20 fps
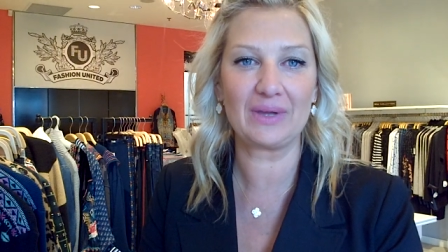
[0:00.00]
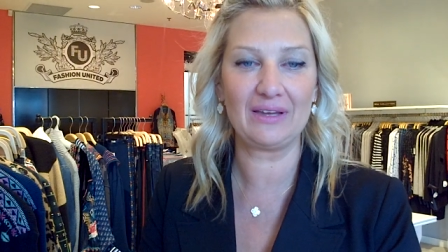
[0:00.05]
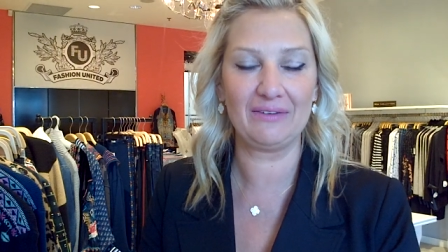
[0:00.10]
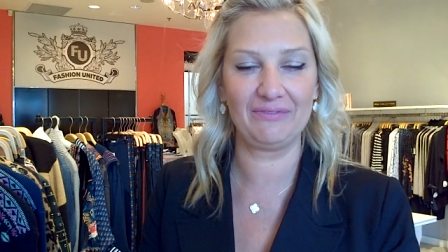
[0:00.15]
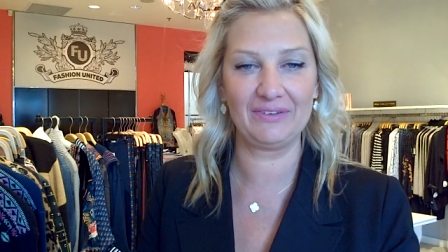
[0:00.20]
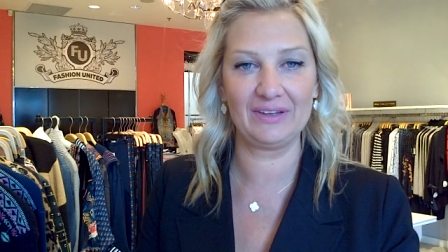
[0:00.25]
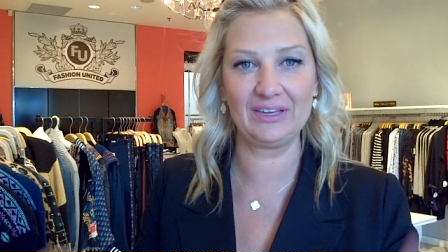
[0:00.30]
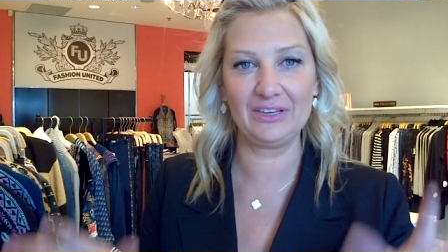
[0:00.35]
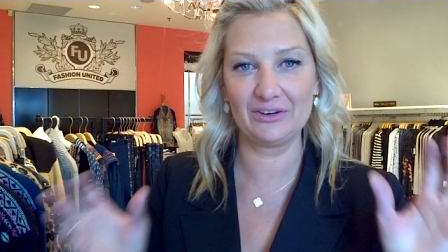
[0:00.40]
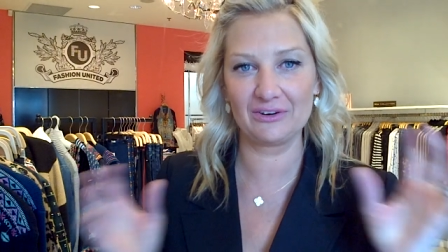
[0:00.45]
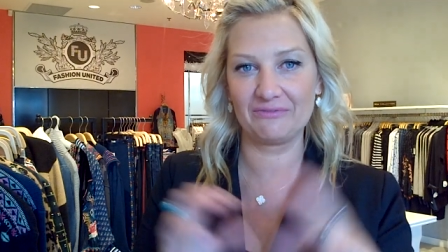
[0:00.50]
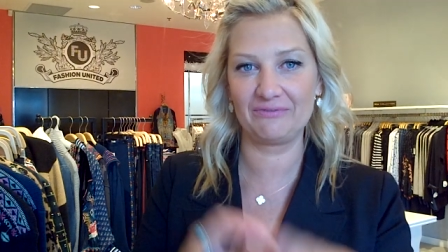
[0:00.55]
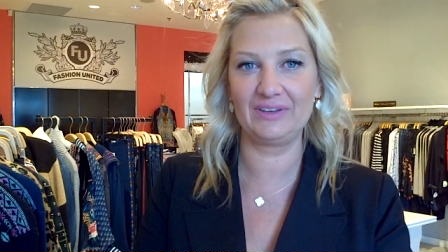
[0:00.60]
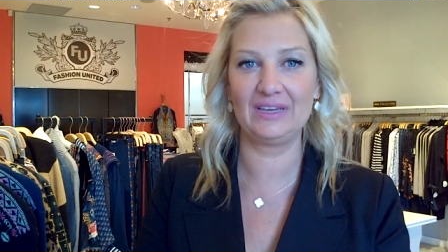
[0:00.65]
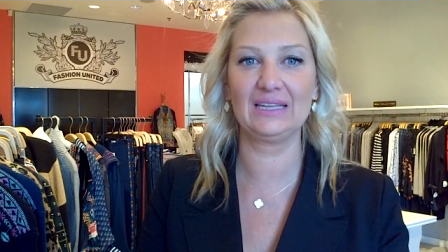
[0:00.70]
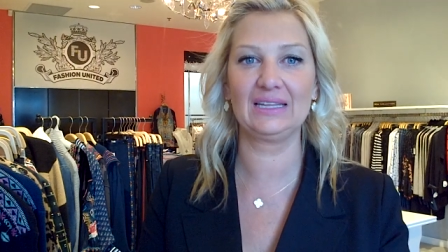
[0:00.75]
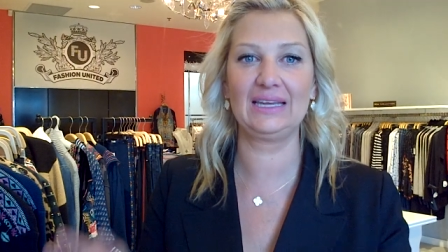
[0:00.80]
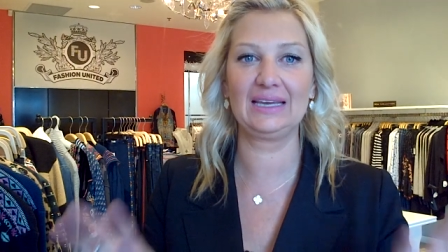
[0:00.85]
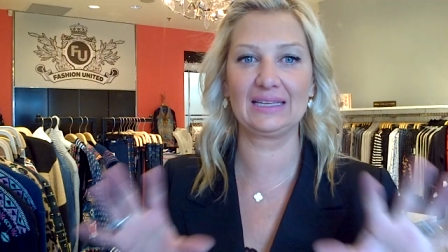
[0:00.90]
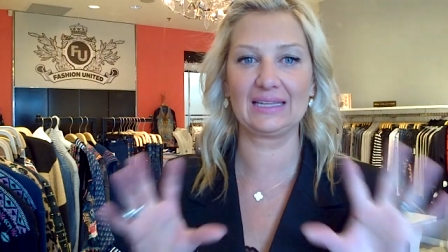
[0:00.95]
If it, you're
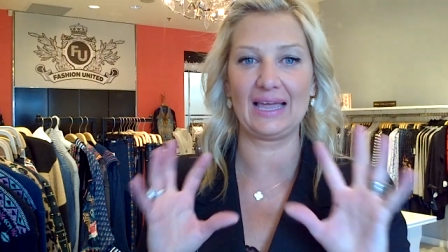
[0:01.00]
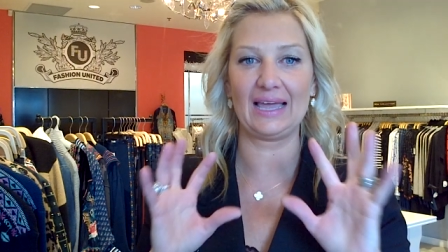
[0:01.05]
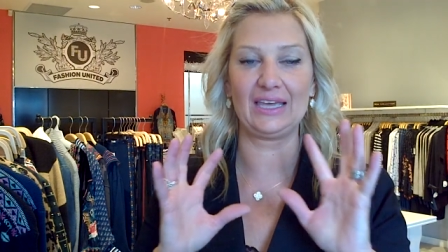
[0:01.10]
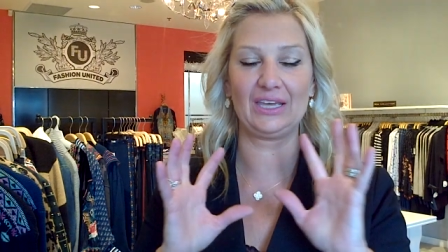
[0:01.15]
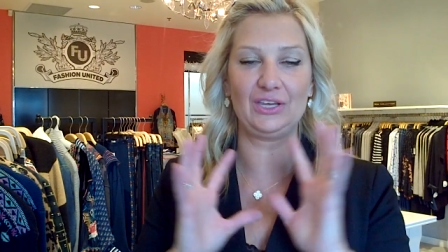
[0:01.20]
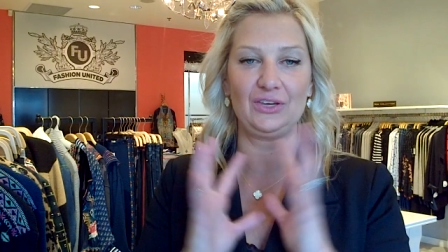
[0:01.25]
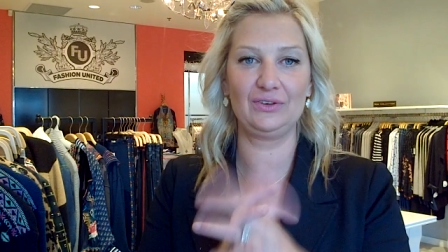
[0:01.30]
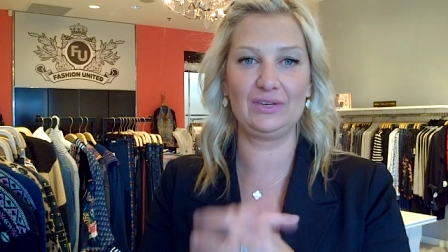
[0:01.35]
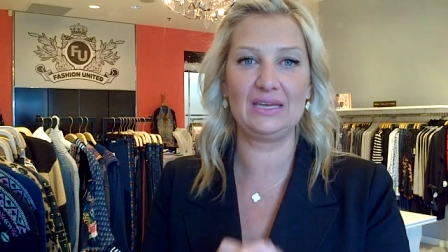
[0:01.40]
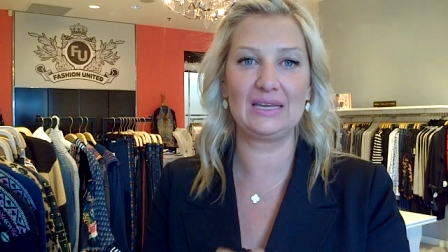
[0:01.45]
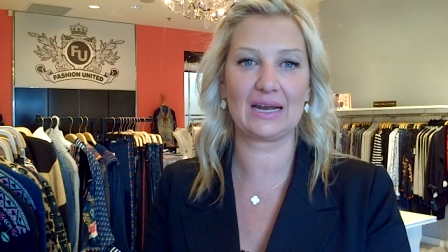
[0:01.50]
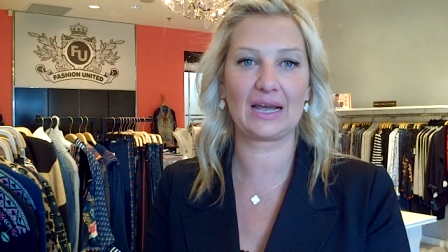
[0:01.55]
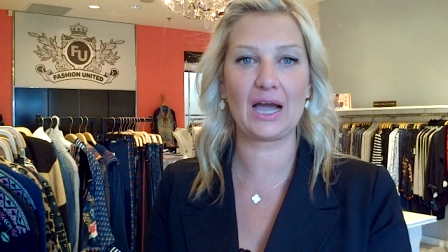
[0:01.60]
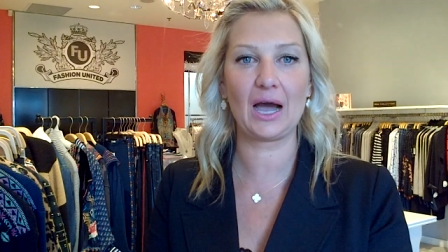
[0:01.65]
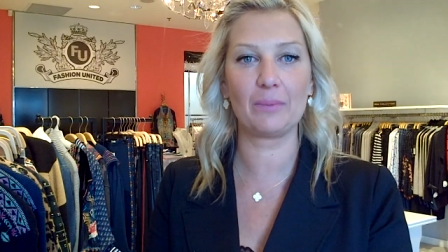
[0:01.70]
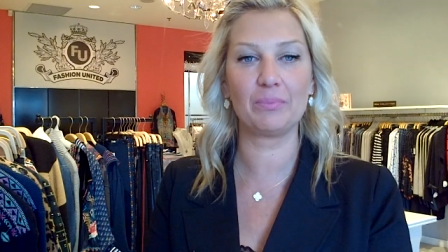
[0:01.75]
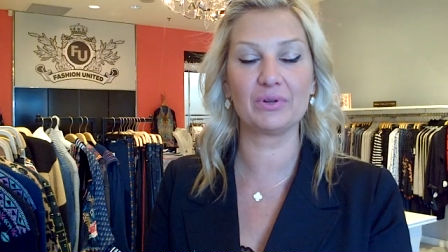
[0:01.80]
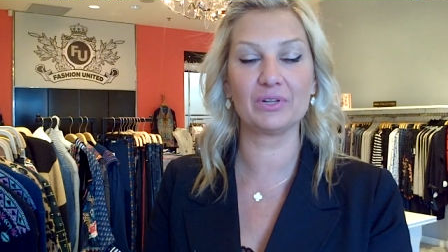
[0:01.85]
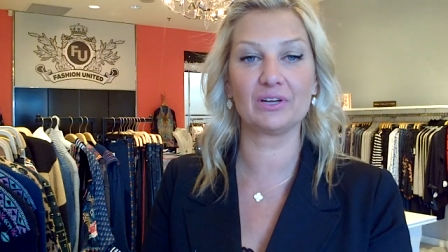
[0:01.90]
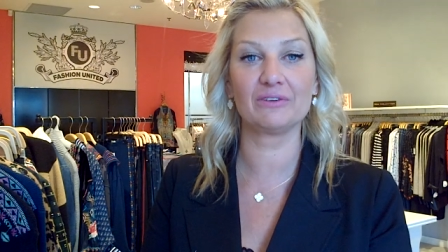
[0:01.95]
feeling like you need a
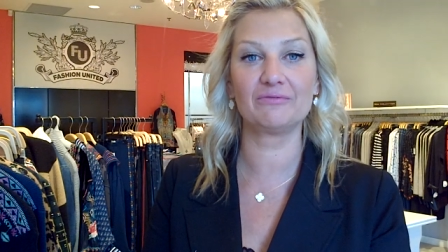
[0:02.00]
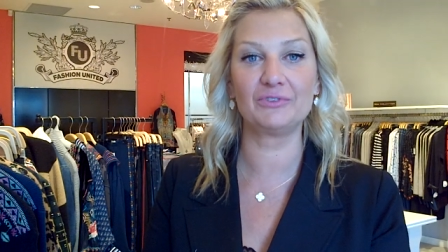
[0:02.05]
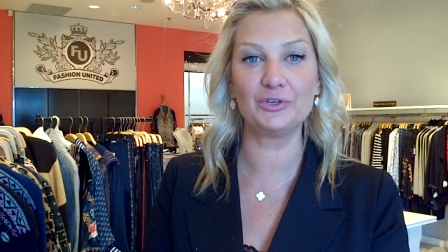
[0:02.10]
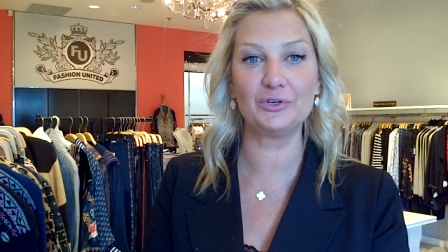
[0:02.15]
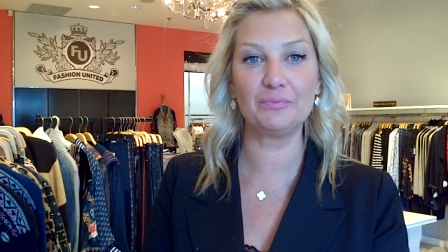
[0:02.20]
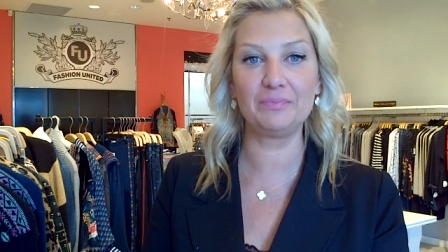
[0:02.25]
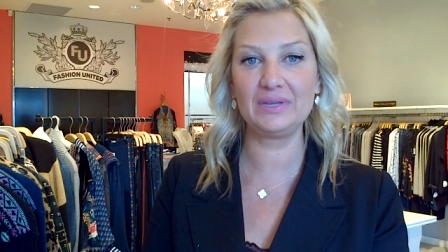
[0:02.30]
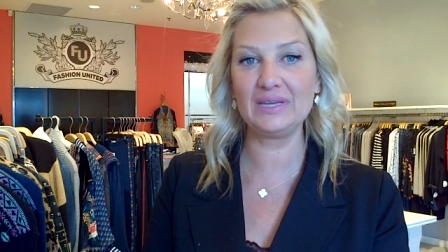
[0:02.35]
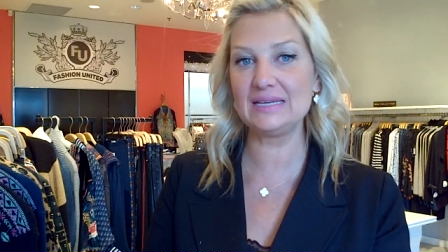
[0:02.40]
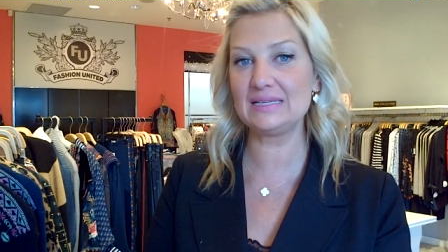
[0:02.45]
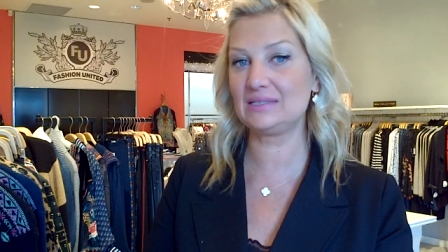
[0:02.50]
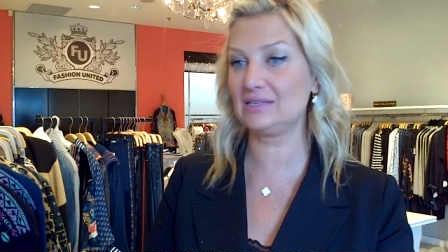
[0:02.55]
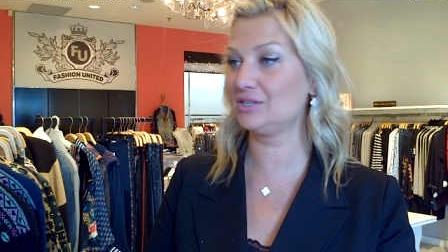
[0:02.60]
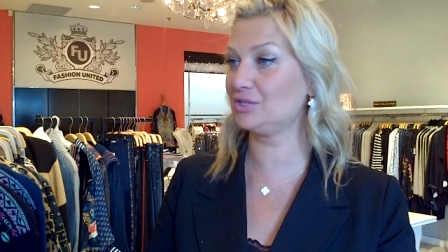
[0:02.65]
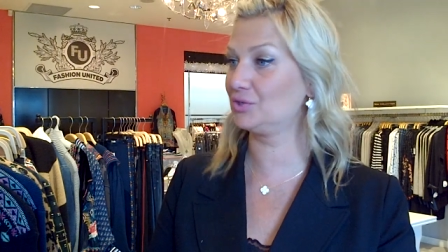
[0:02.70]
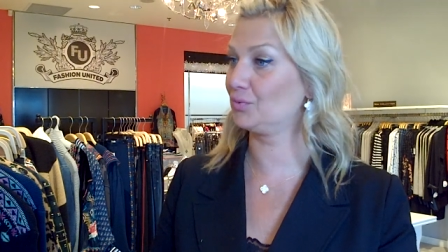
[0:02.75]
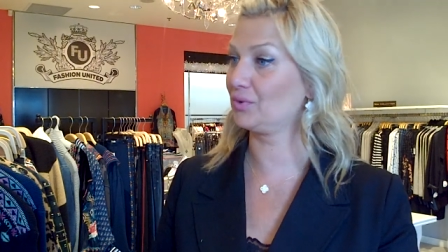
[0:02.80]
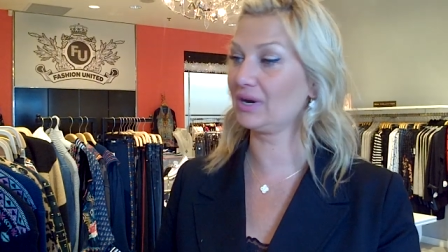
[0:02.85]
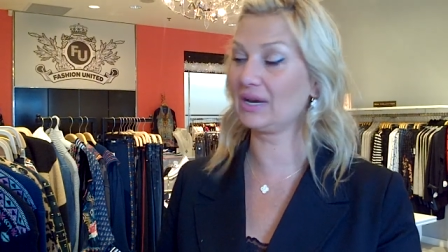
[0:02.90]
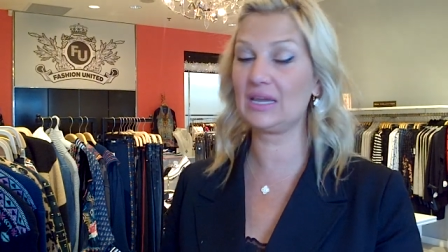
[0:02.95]
couple of new
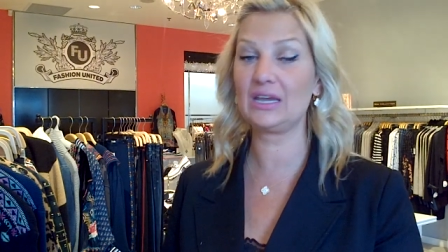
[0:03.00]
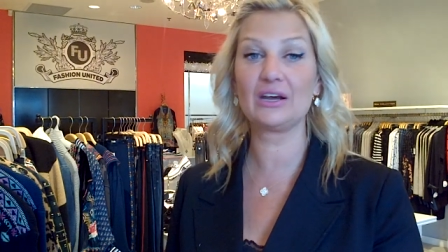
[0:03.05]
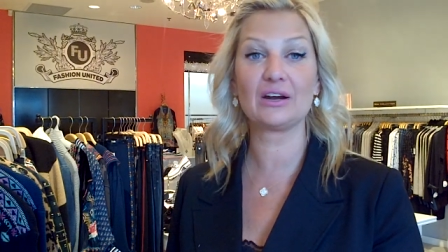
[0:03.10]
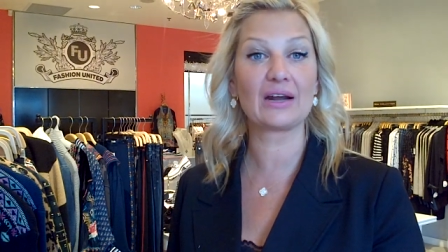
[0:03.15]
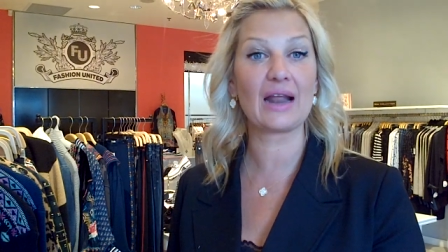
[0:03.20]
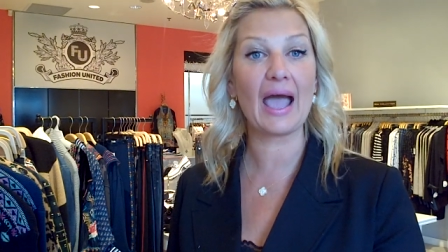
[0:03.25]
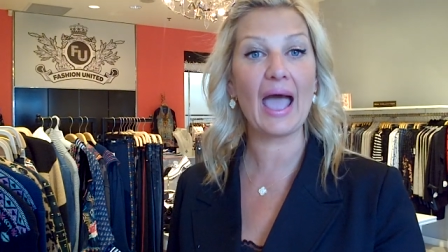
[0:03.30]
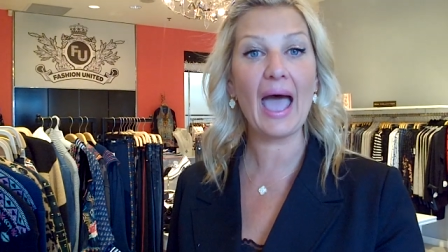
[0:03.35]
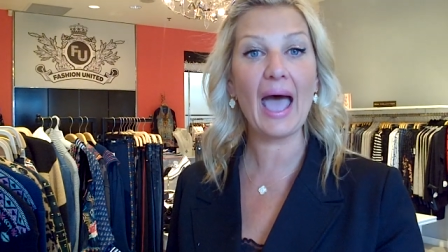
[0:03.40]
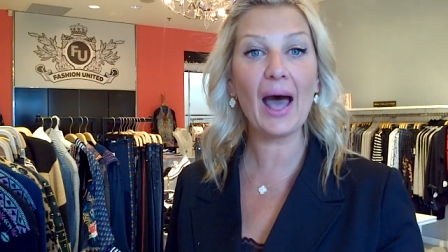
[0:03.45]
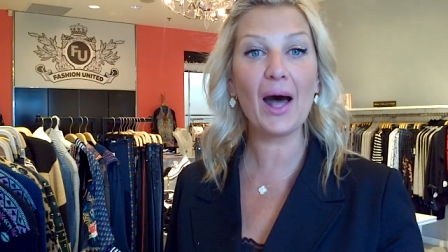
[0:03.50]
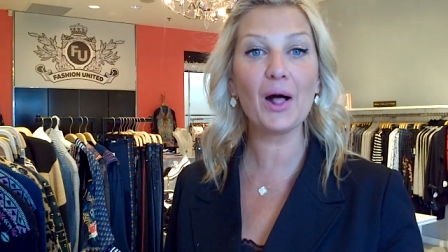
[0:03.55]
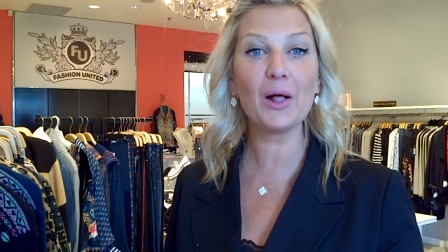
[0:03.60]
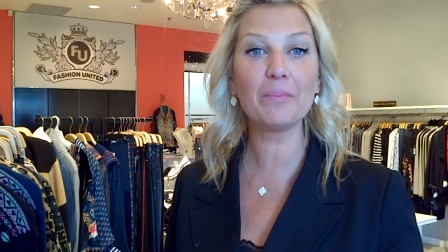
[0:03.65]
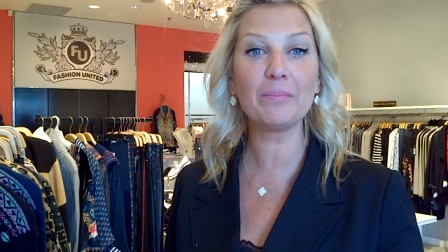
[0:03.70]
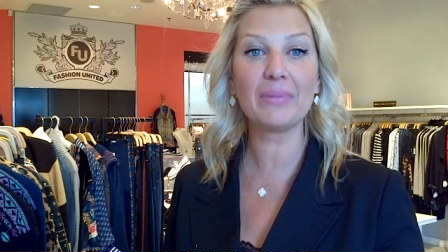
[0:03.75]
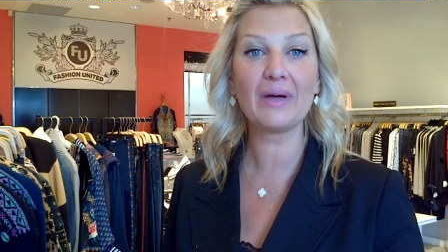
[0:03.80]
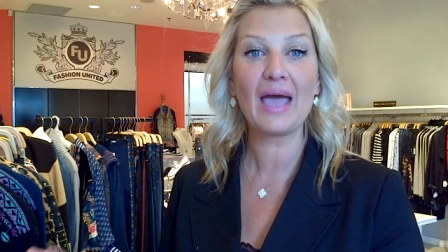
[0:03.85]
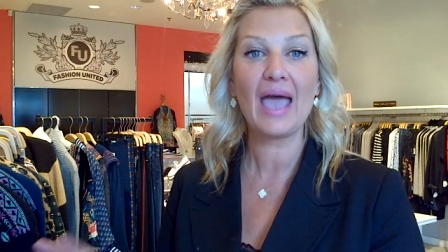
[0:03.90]
pieces, we're here to help.